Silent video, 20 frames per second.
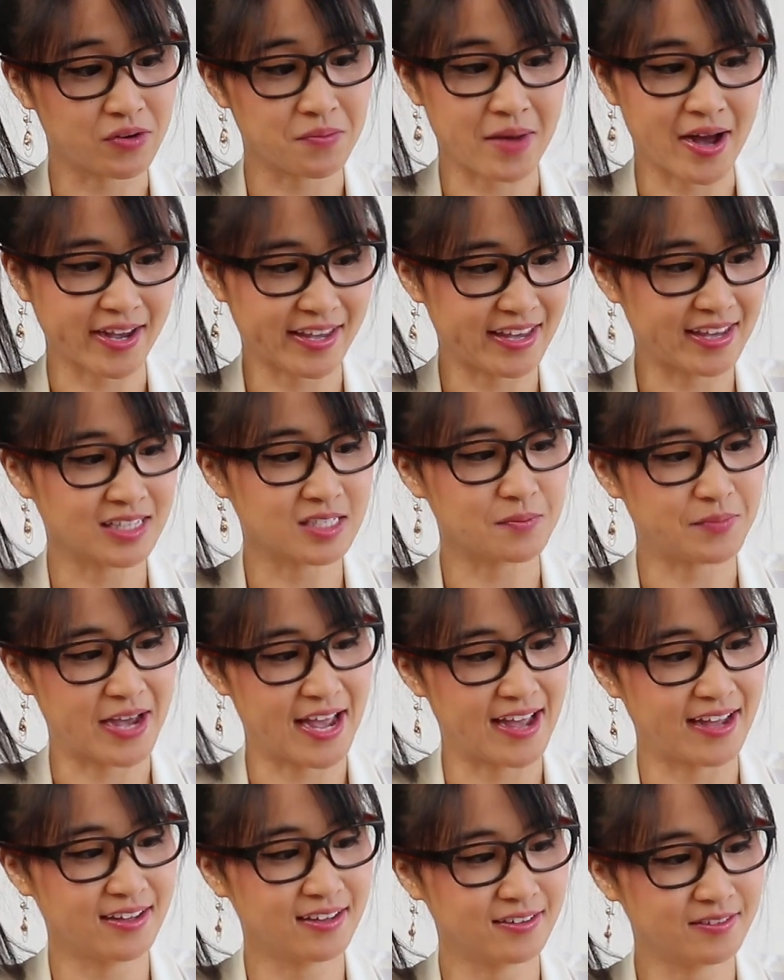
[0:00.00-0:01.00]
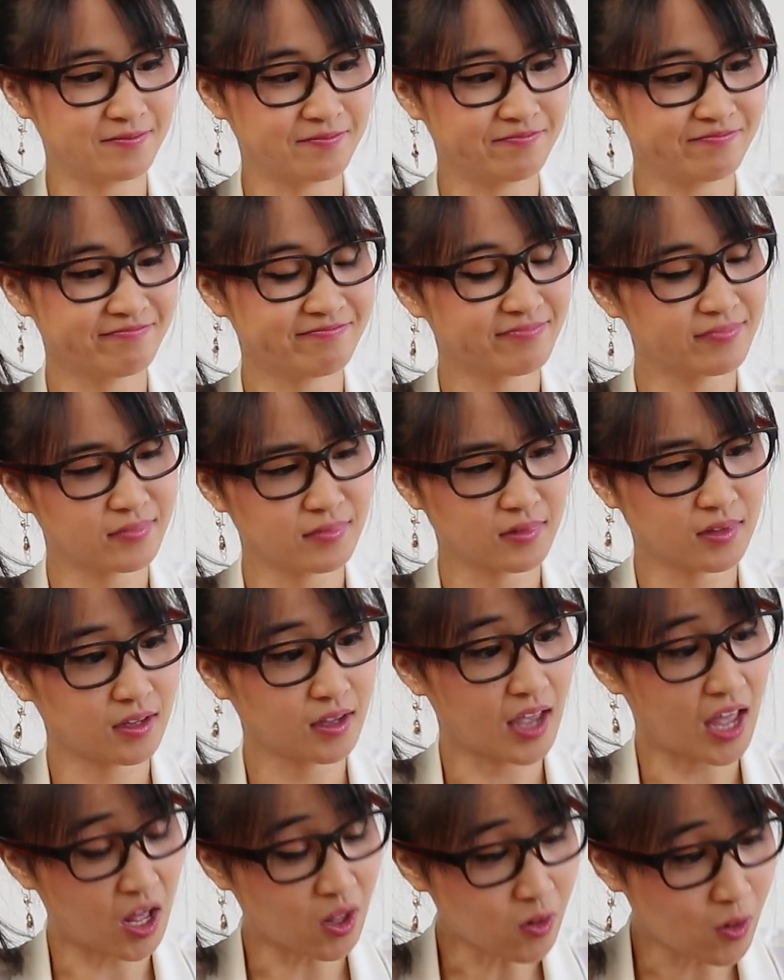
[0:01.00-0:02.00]
for Maquia's bag.
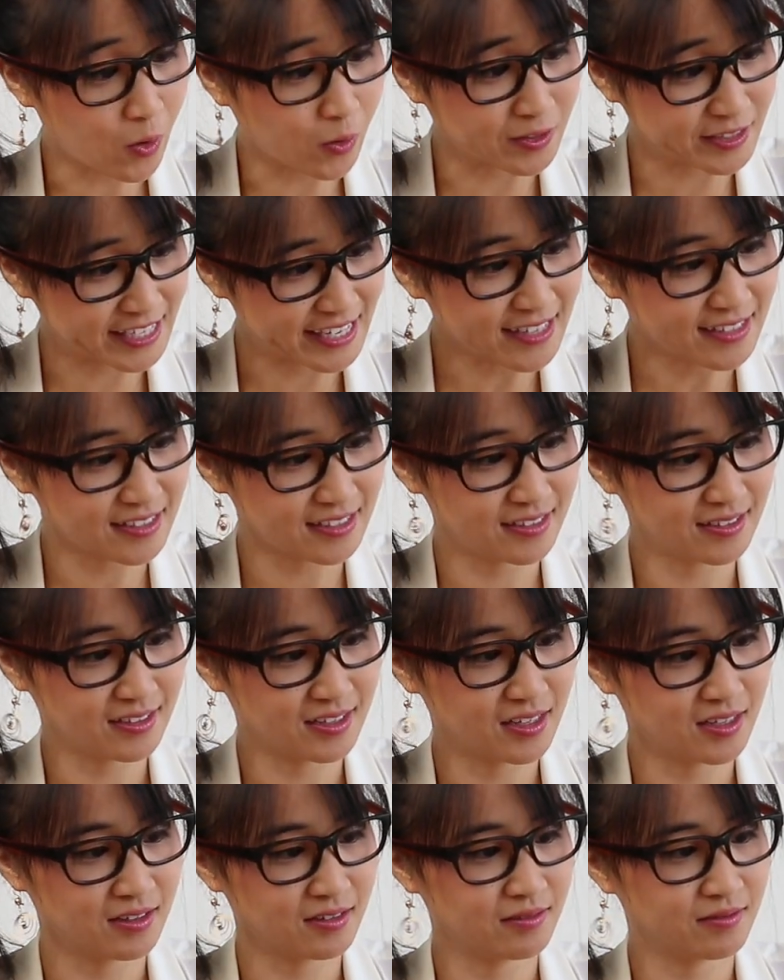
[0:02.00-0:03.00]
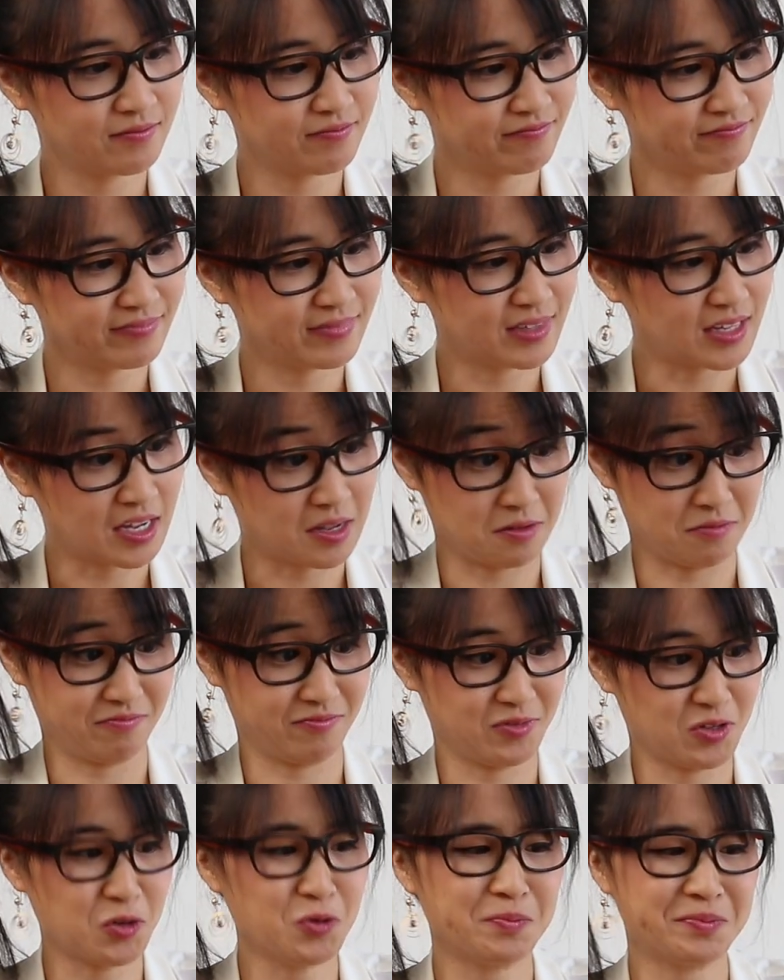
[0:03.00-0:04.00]
"I'll hold it."
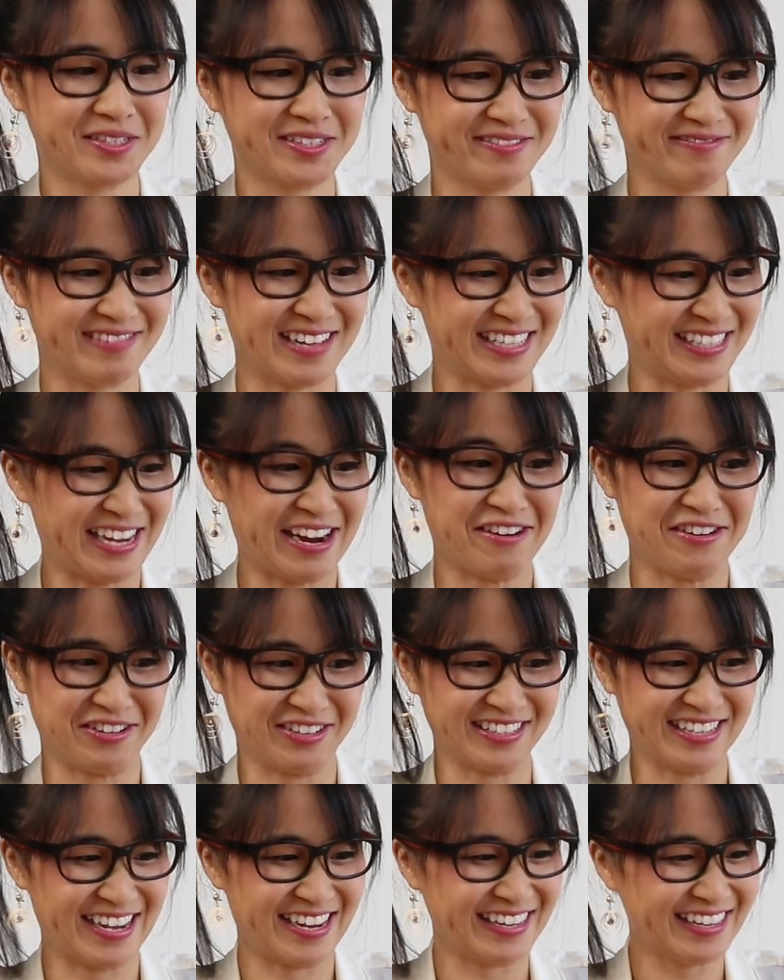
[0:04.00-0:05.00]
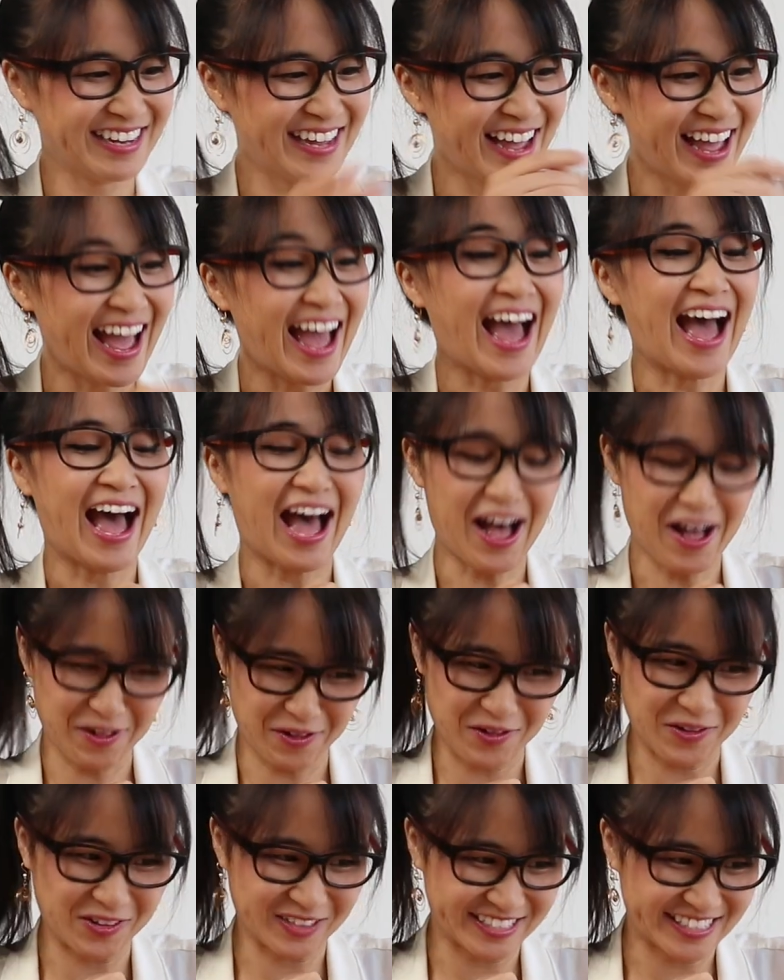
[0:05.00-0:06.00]
Oops, that's Ariel's line.
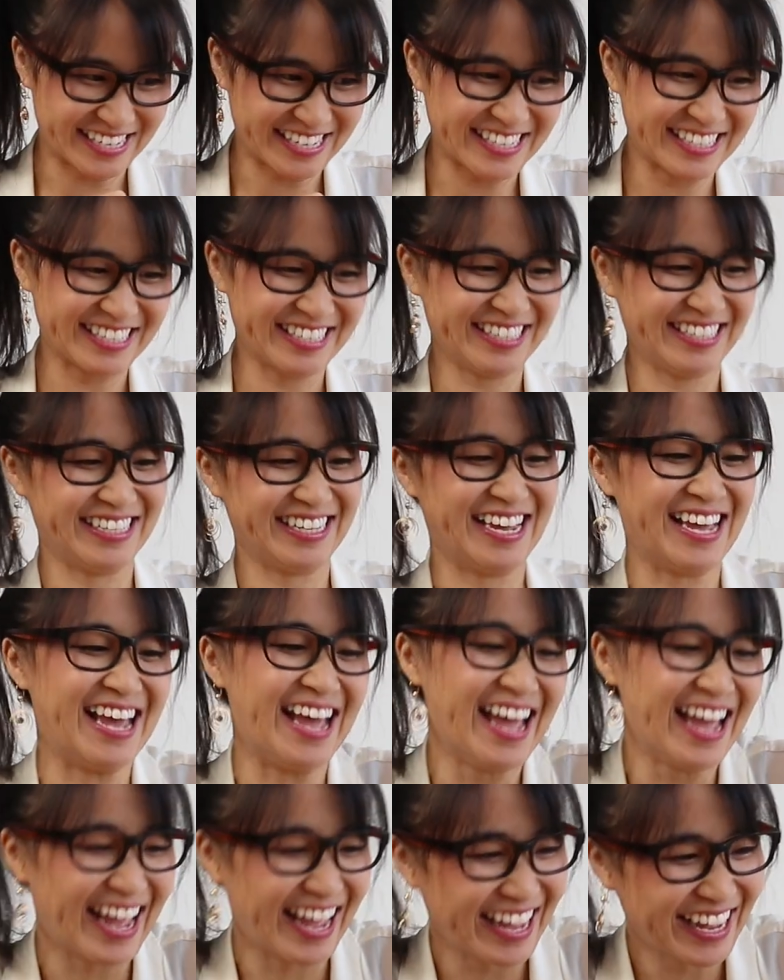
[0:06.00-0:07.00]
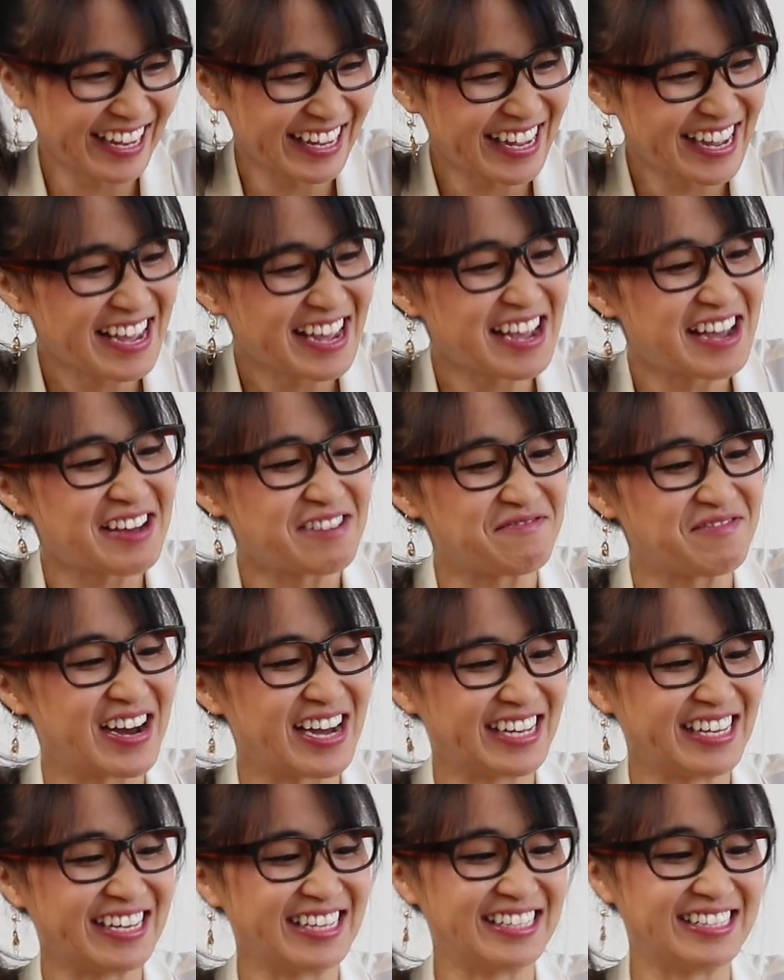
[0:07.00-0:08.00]
"I'll hold it." And
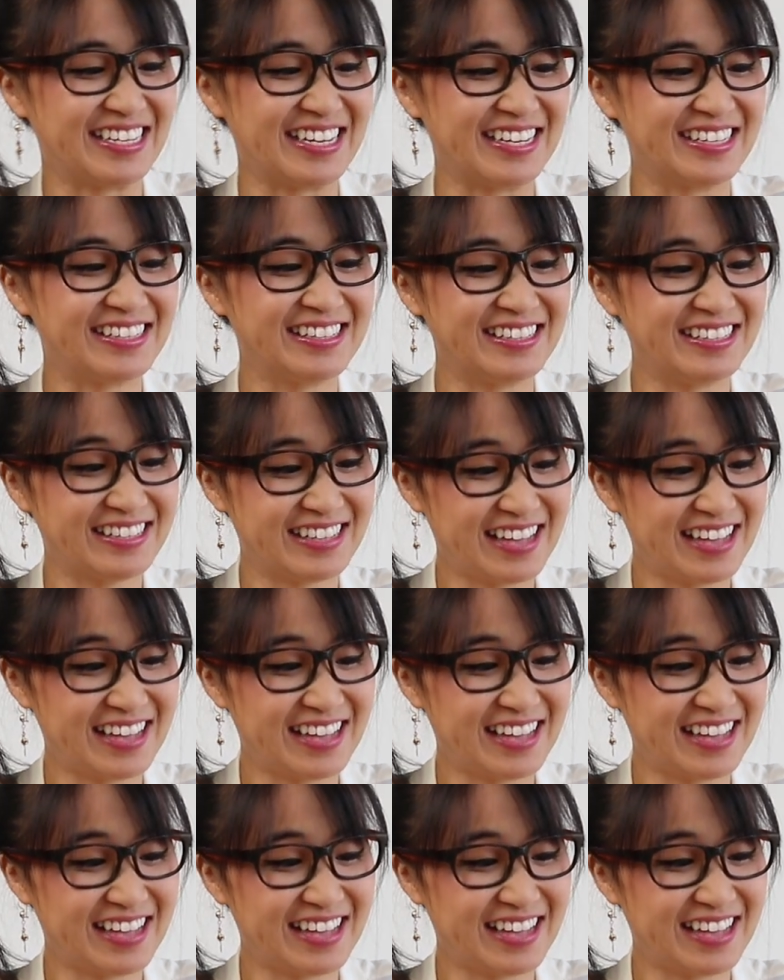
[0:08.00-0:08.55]
Maquia says,